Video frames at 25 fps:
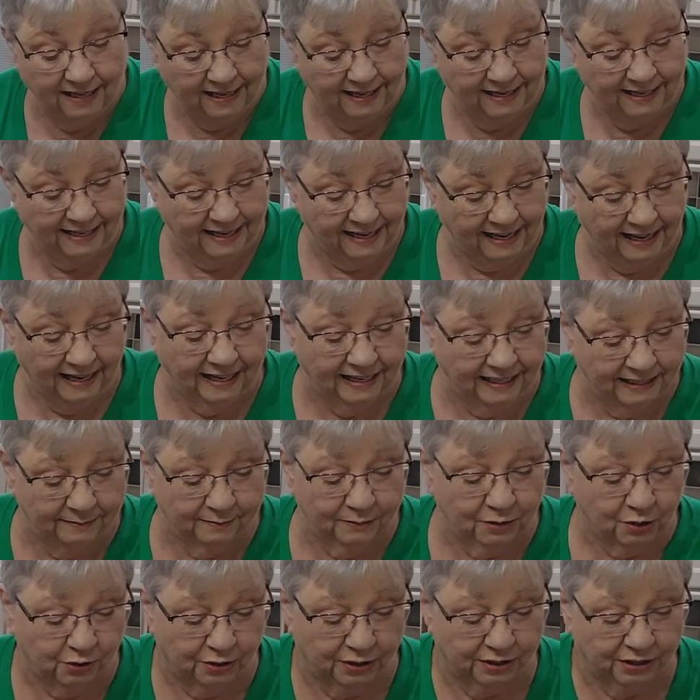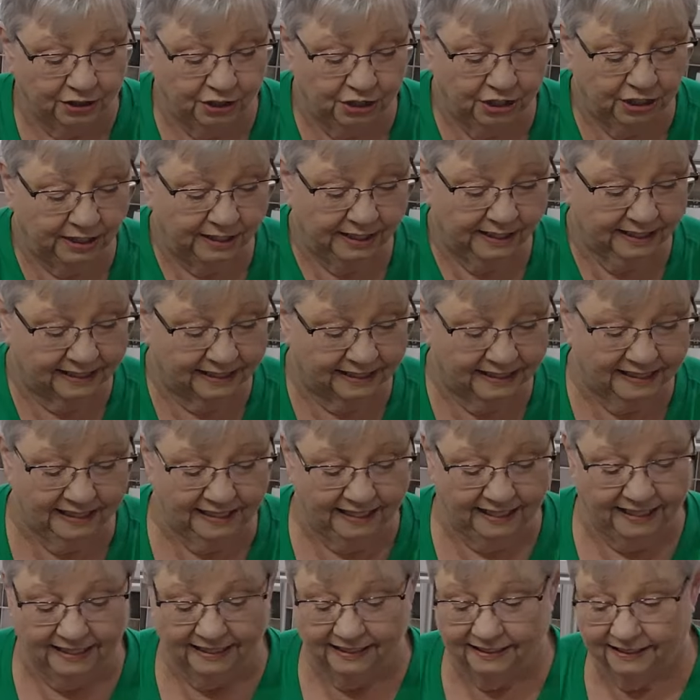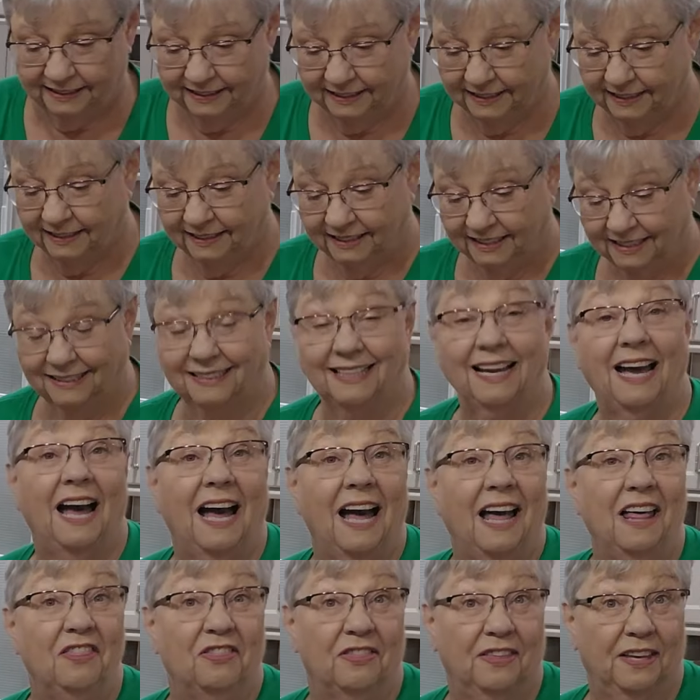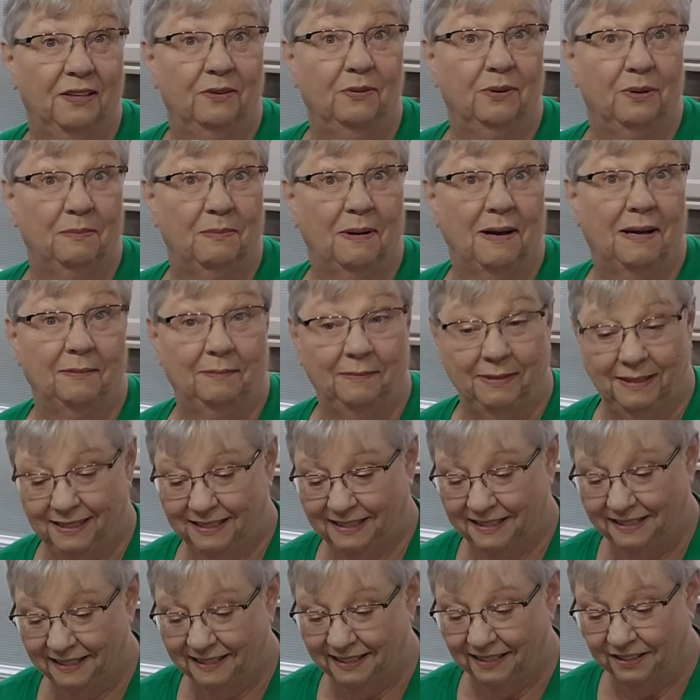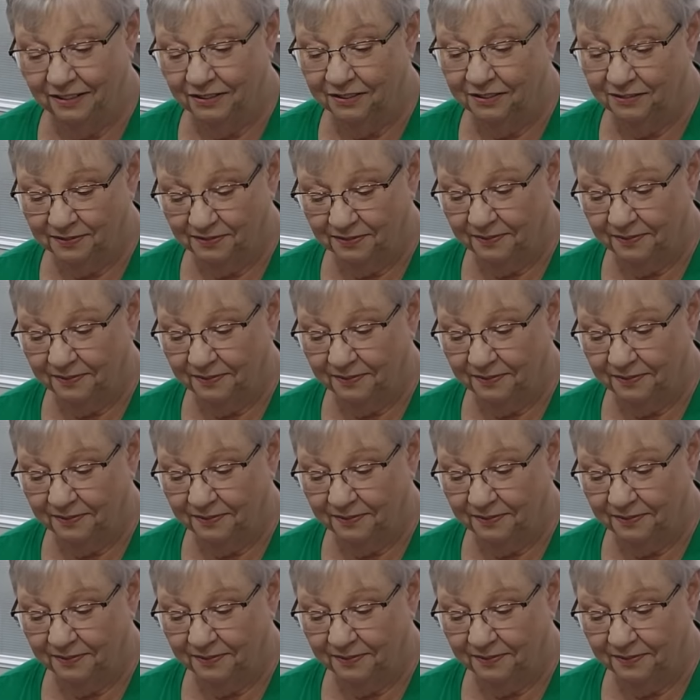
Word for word: And I'm going to check this because I think we might be there.